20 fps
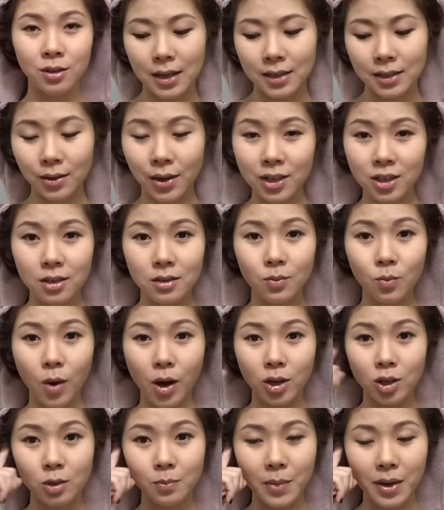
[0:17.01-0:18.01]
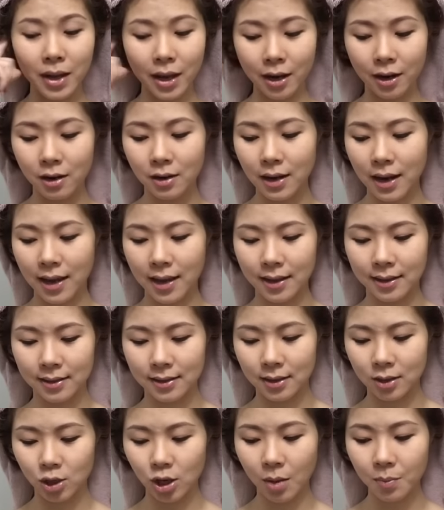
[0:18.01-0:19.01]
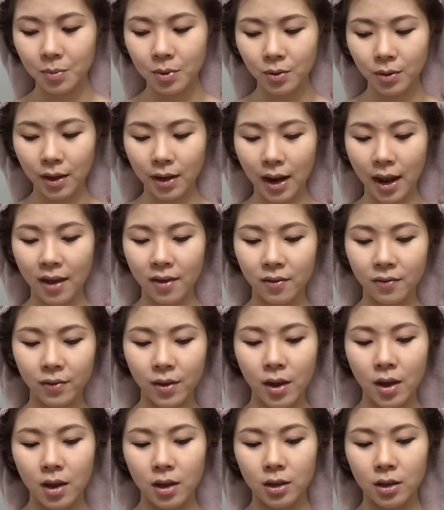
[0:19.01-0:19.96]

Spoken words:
so I just washed my hair, and the shampoo that I've